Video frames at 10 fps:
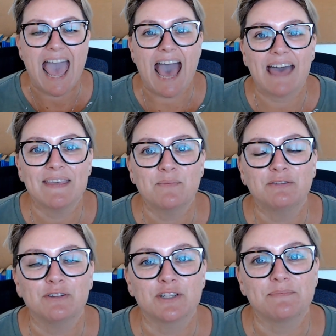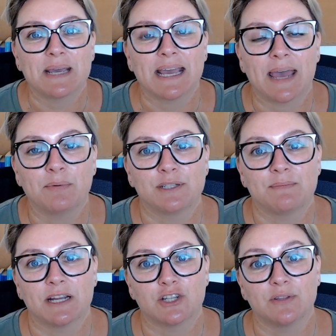And then we've looked at being able to make
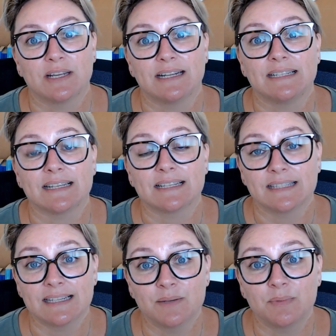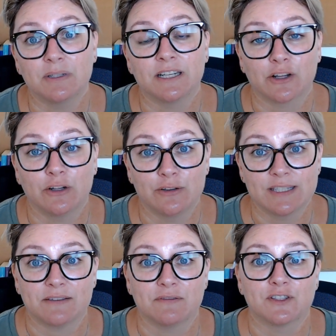sure that it is accessible and
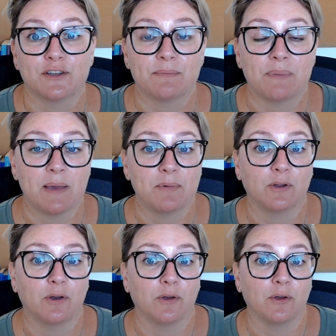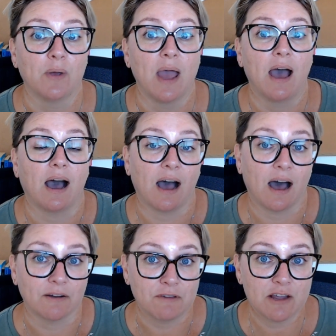inclusive so that people who are hard
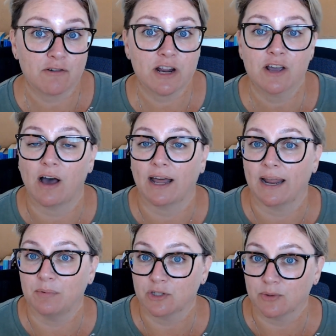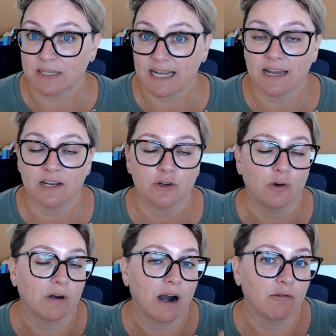of hearing, unable to attend, or
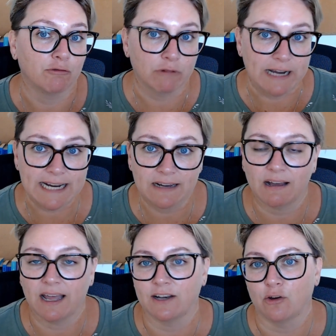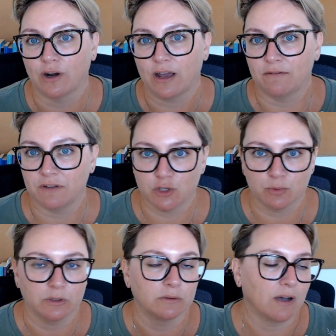are a reader and not a
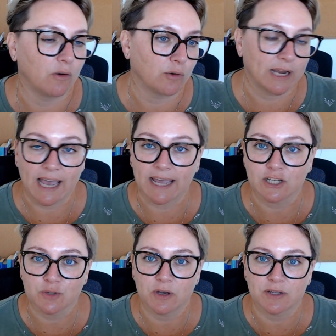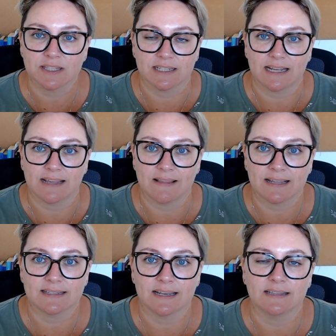visual or engaged person in that
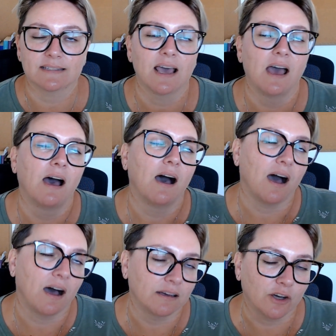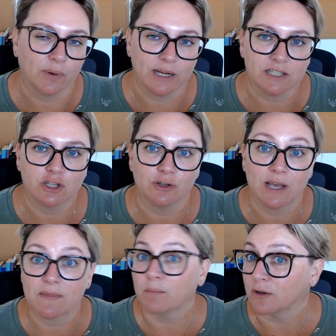sense, are going to get
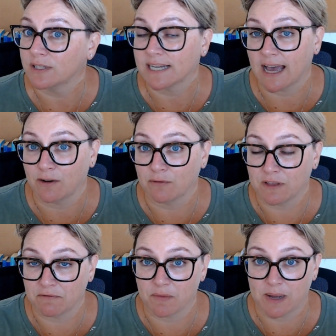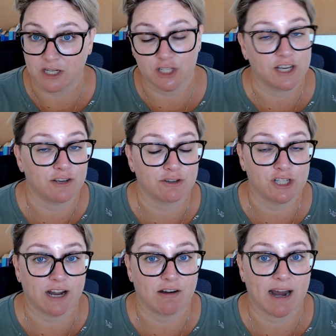the most out of the information that you're
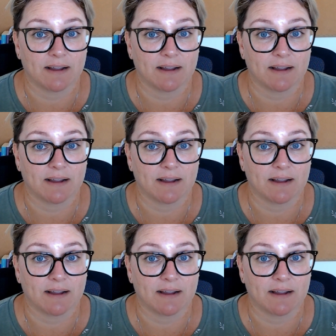sharing.